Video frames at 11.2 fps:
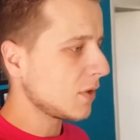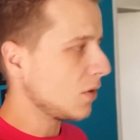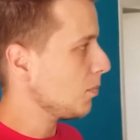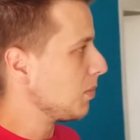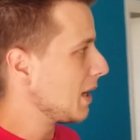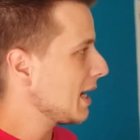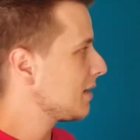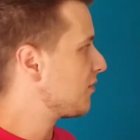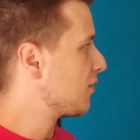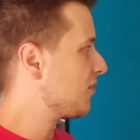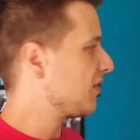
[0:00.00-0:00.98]
Or black
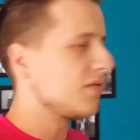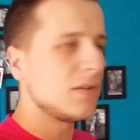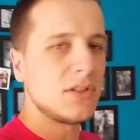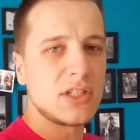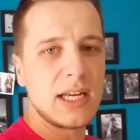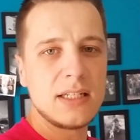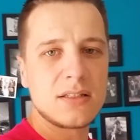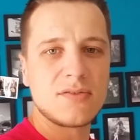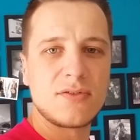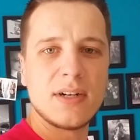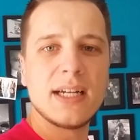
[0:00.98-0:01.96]
for fifty shades
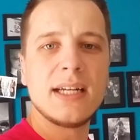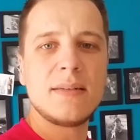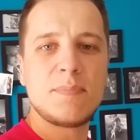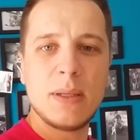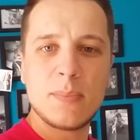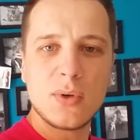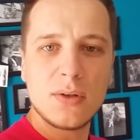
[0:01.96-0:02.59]
of gray people